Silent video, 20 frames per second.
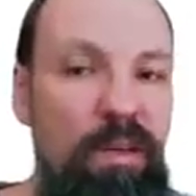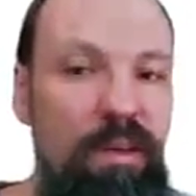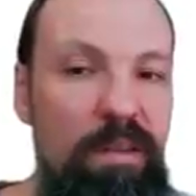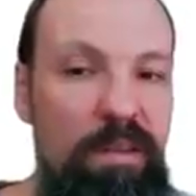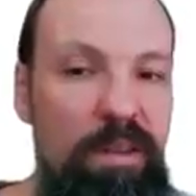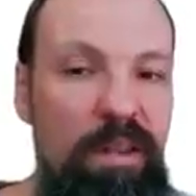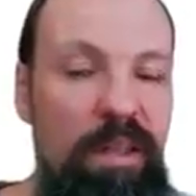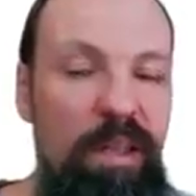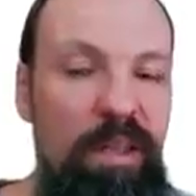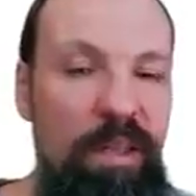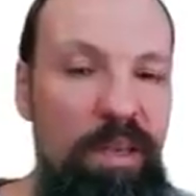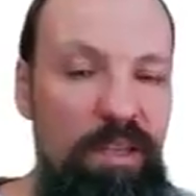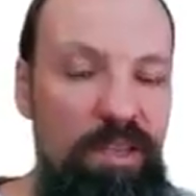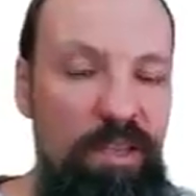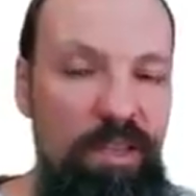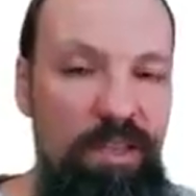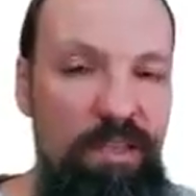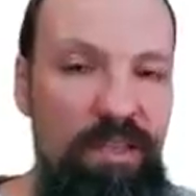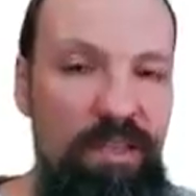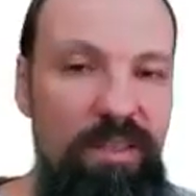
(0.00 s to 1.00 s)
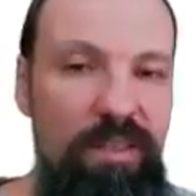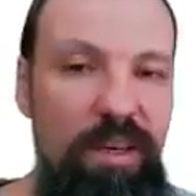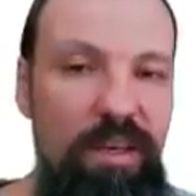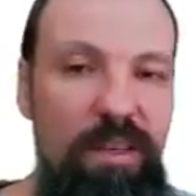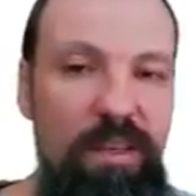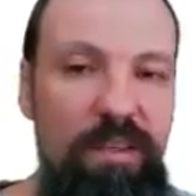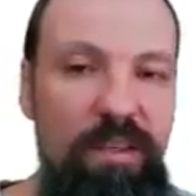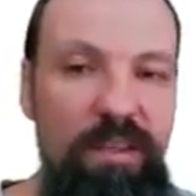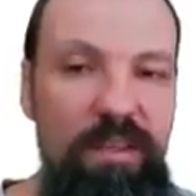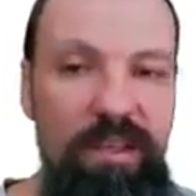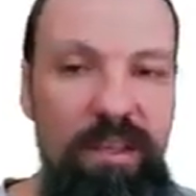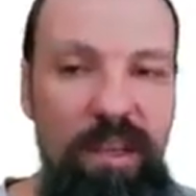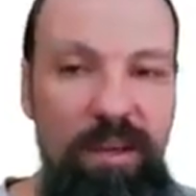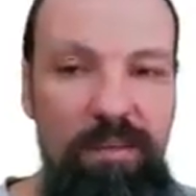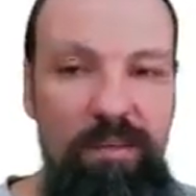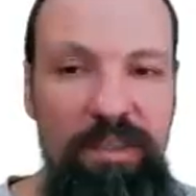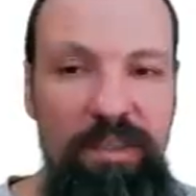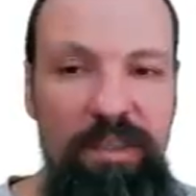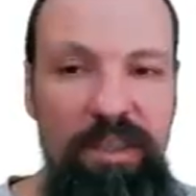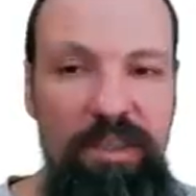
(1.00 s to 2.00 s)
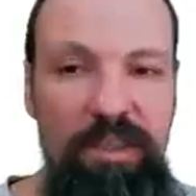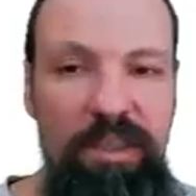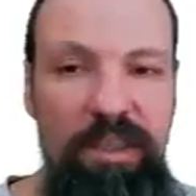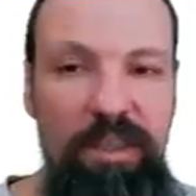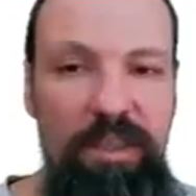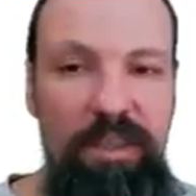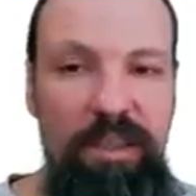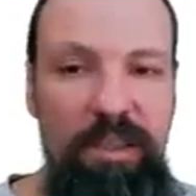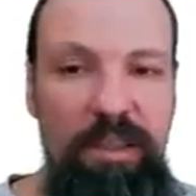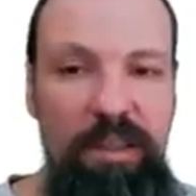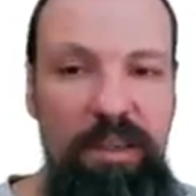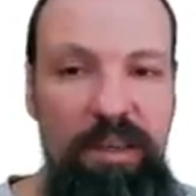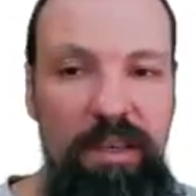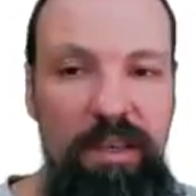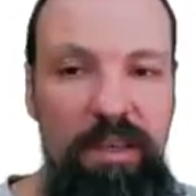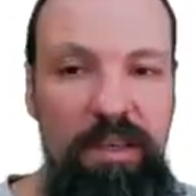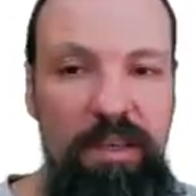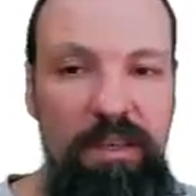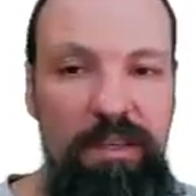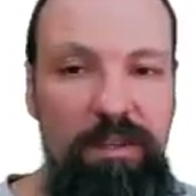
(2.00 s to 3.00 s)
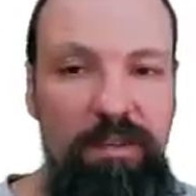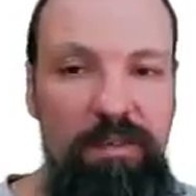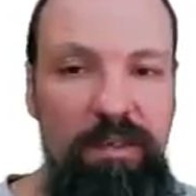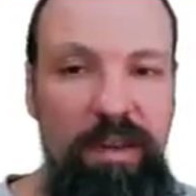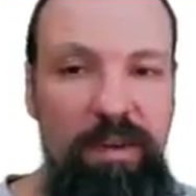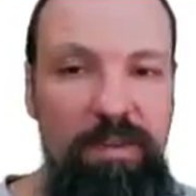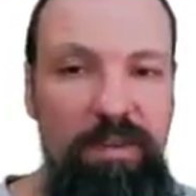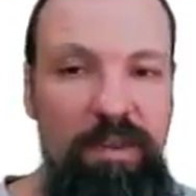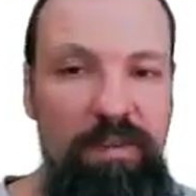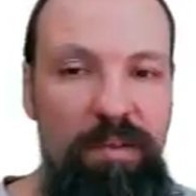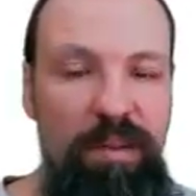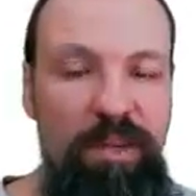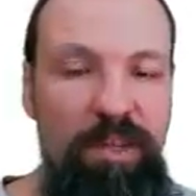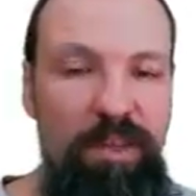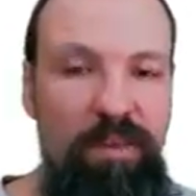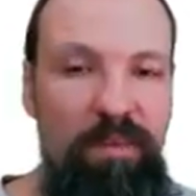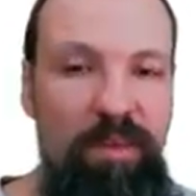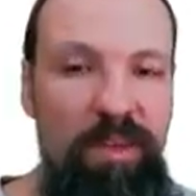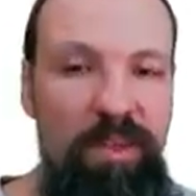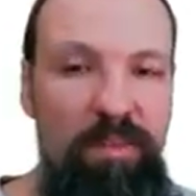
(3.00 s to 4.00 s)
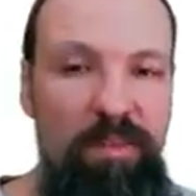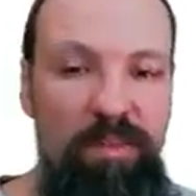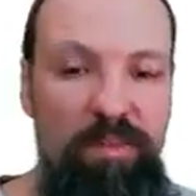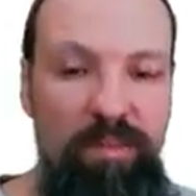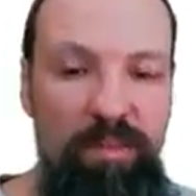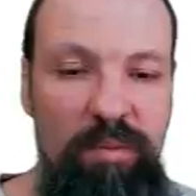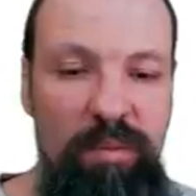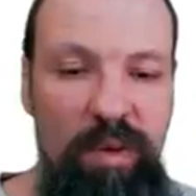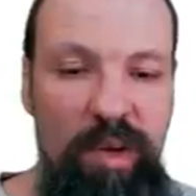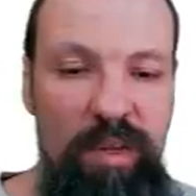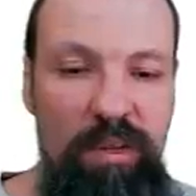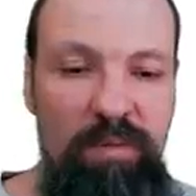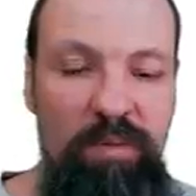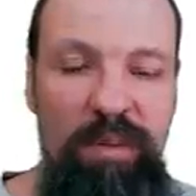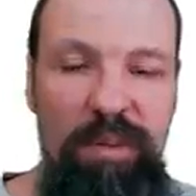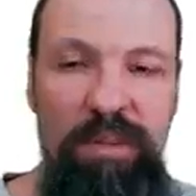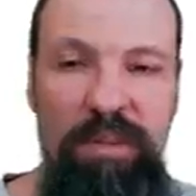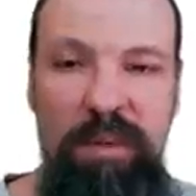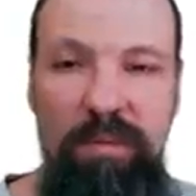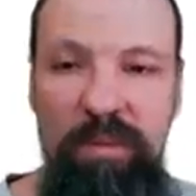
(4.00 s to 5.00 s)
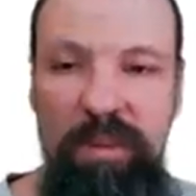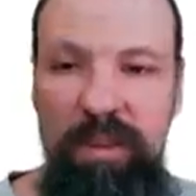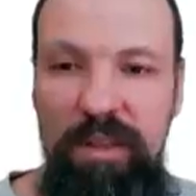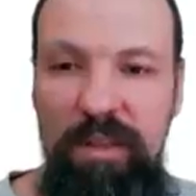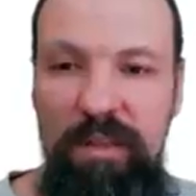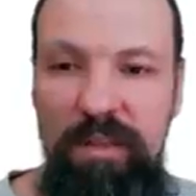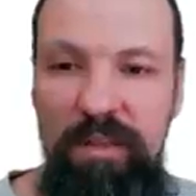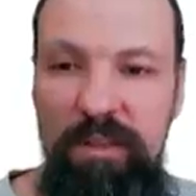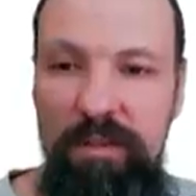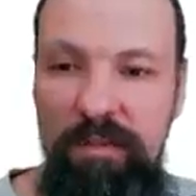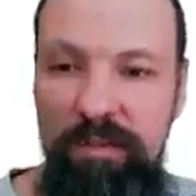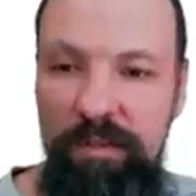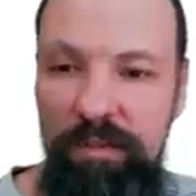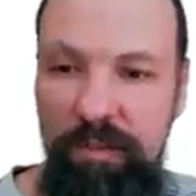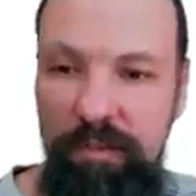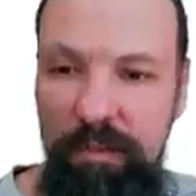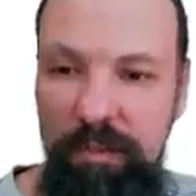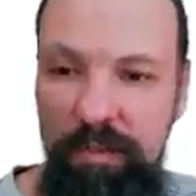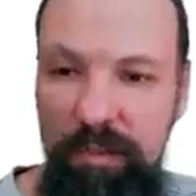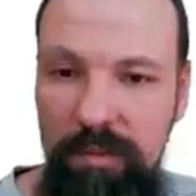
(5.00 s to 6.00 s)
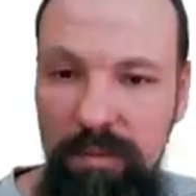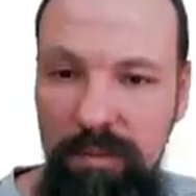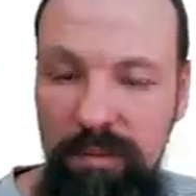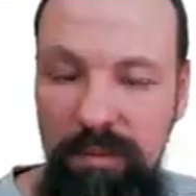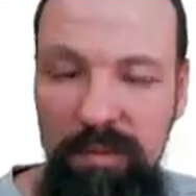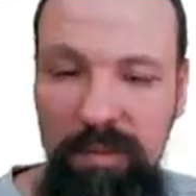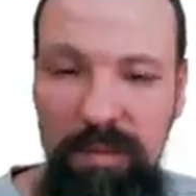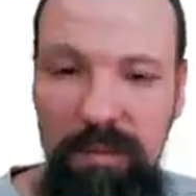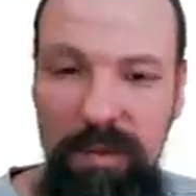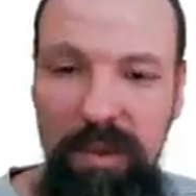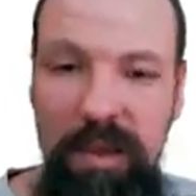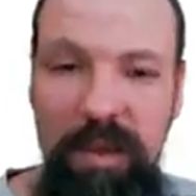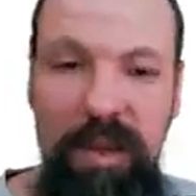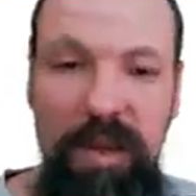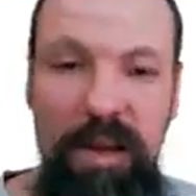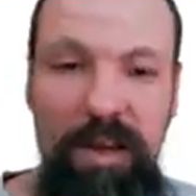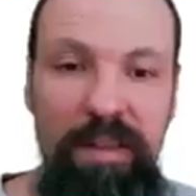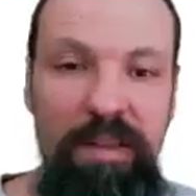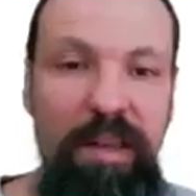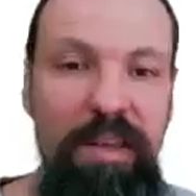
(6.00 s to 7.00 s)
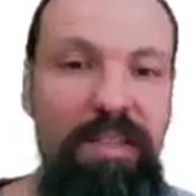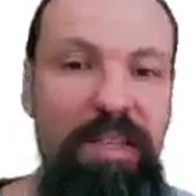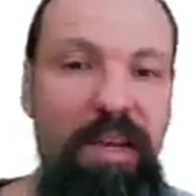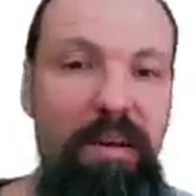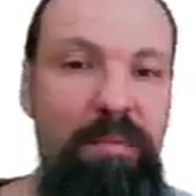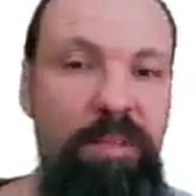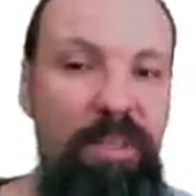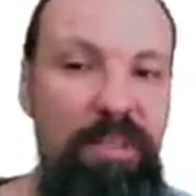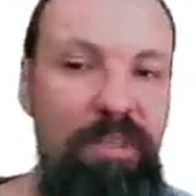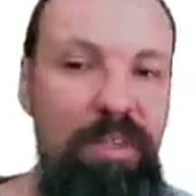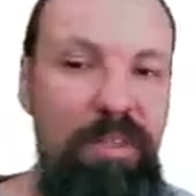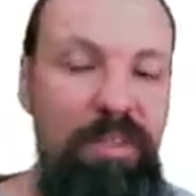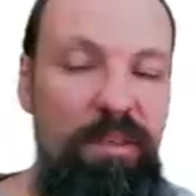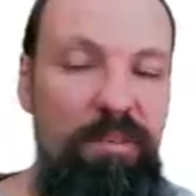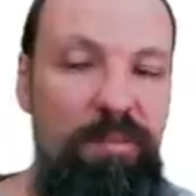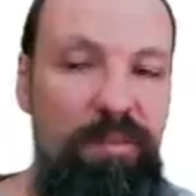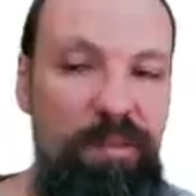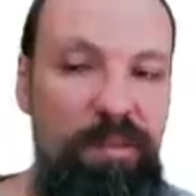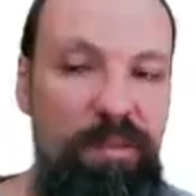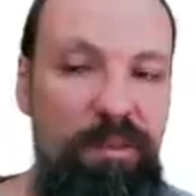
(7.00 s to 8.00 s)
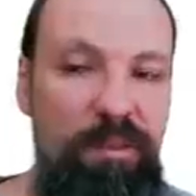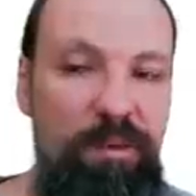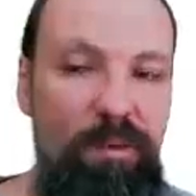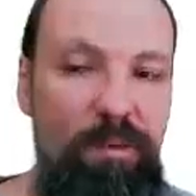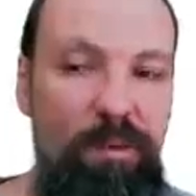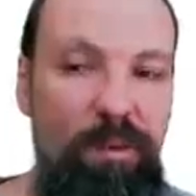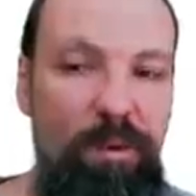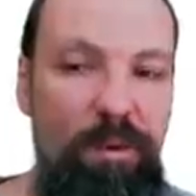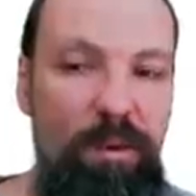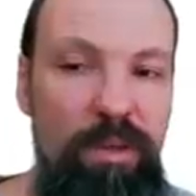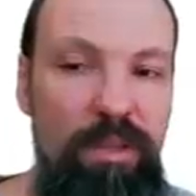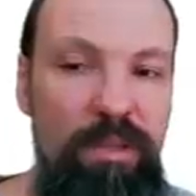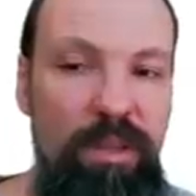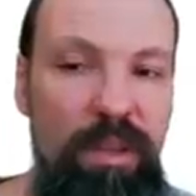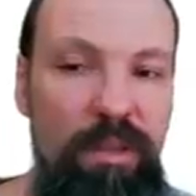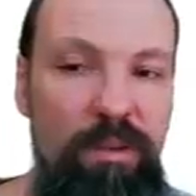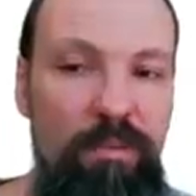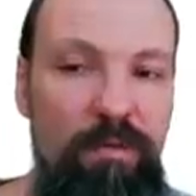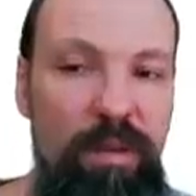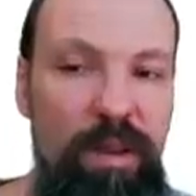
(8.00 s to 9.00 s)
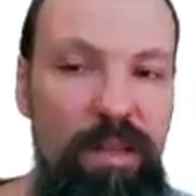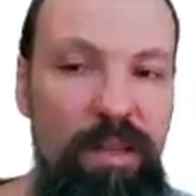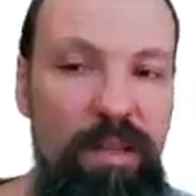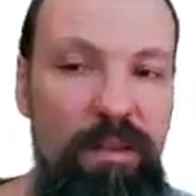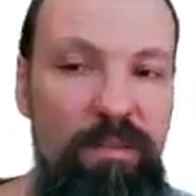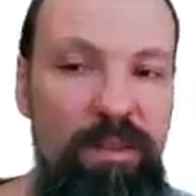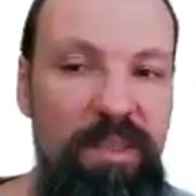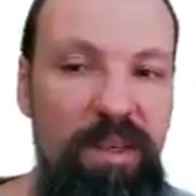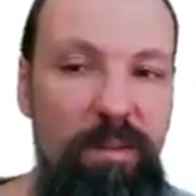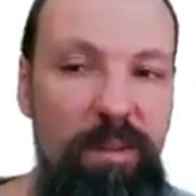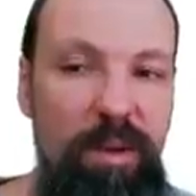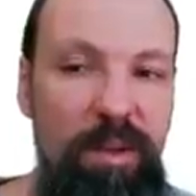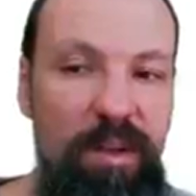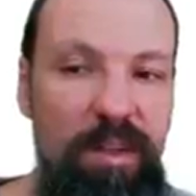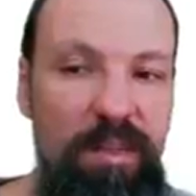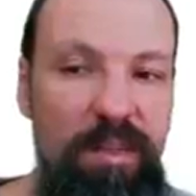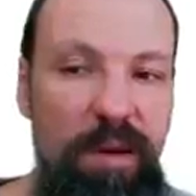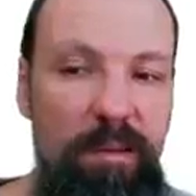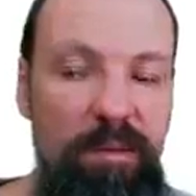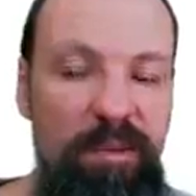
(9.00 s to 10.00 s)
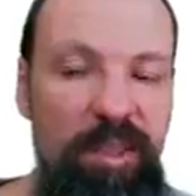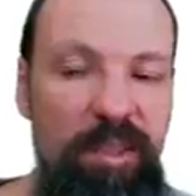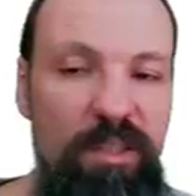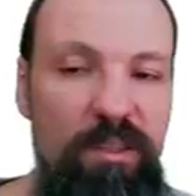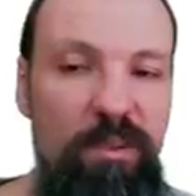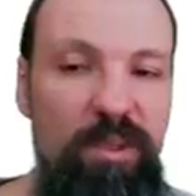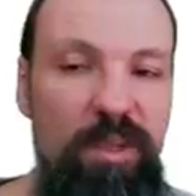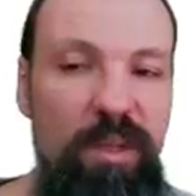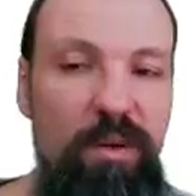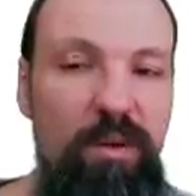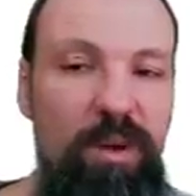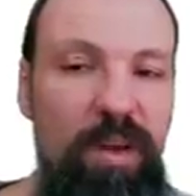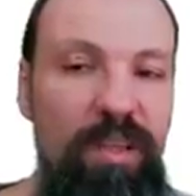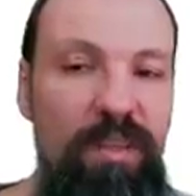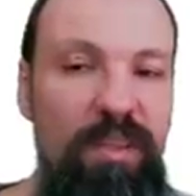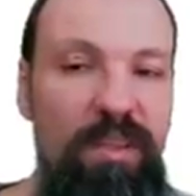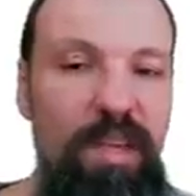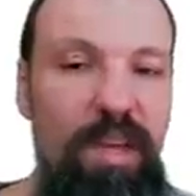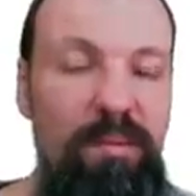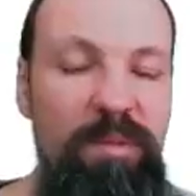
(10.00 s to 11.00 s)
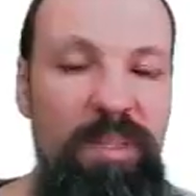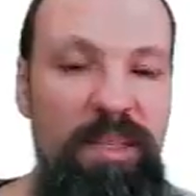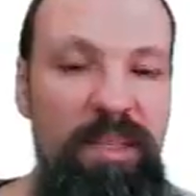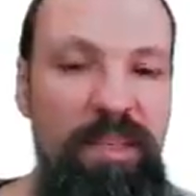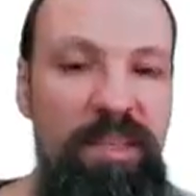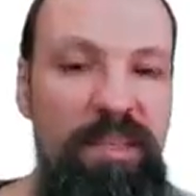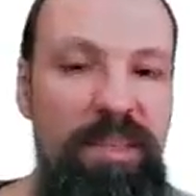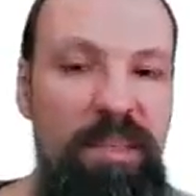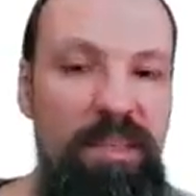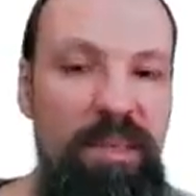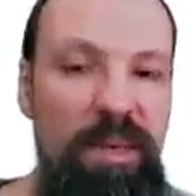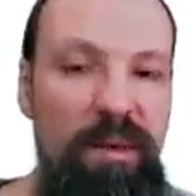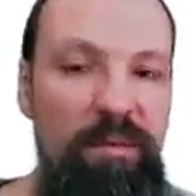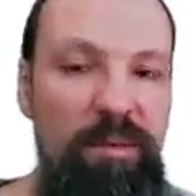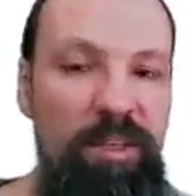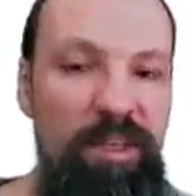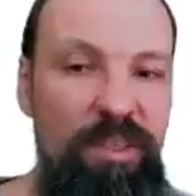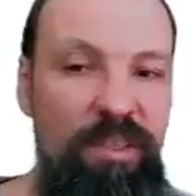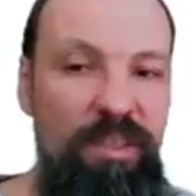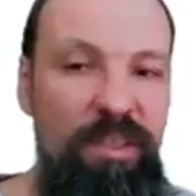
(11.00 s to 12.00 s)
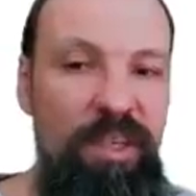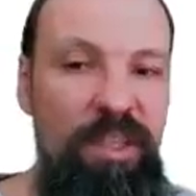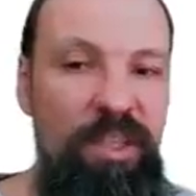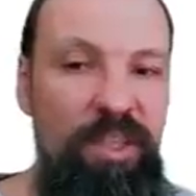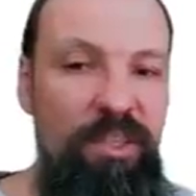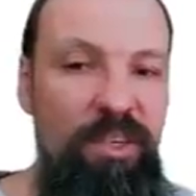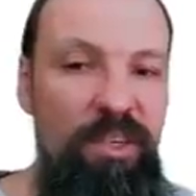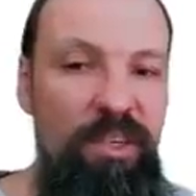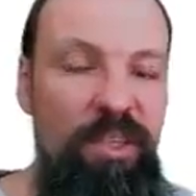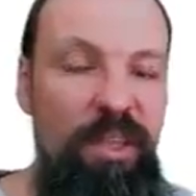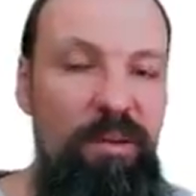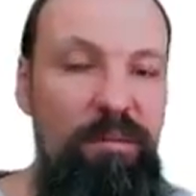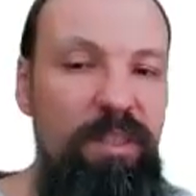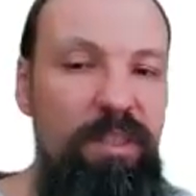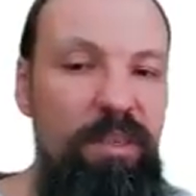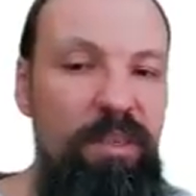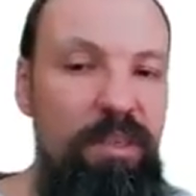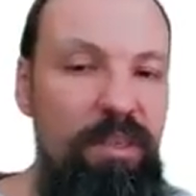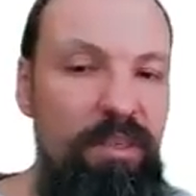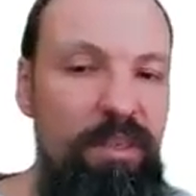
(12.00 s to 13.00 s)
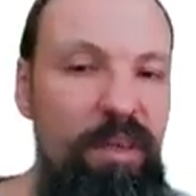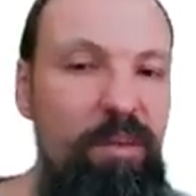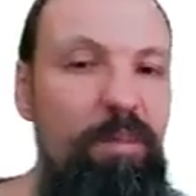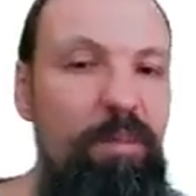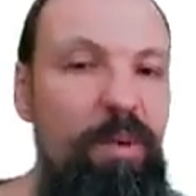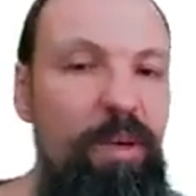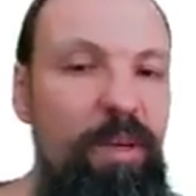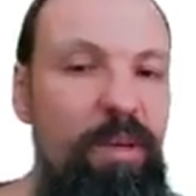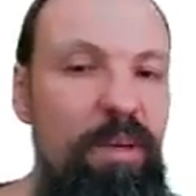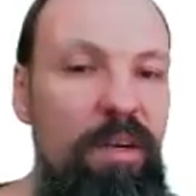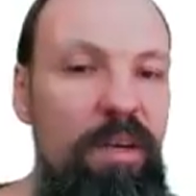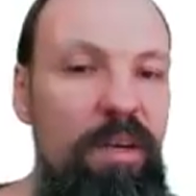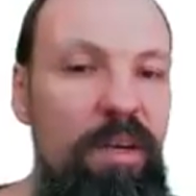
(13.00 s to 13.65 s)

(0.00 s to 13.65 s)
The notation is exactly the same. It's just that the index of the observation might mean something else. And the assumptions are different. So instead of random sampling assumptions, we now get time series assumptions, stationary time series sampling,